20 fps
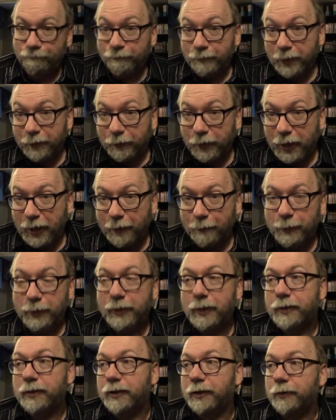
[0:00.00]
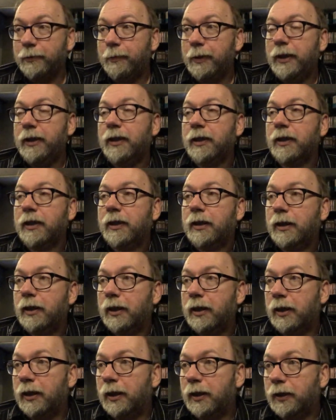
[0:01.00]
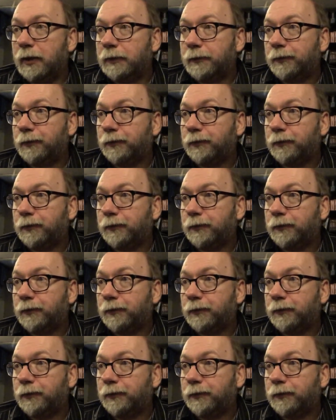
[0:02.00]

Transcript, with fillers: never have been, that's just me. Uh,